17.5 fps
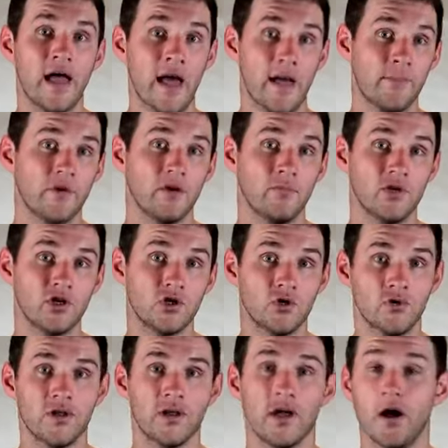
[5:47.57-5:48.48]
happen to be
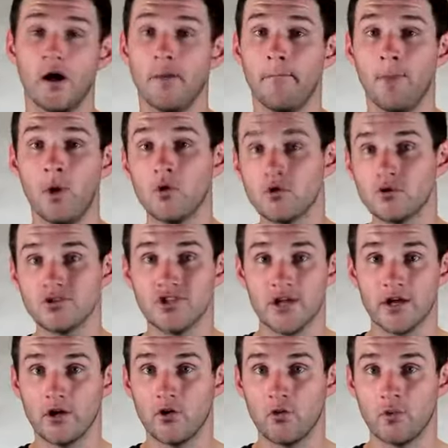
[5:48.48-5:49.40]
shooting a
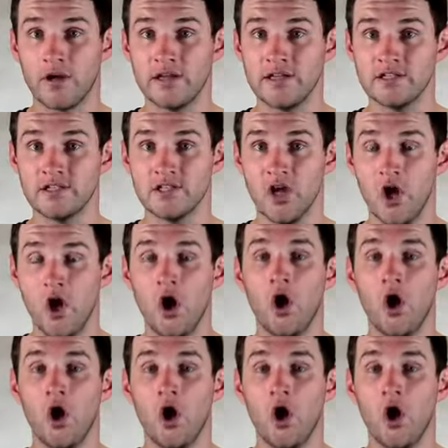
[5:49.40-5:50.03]
motorcycle race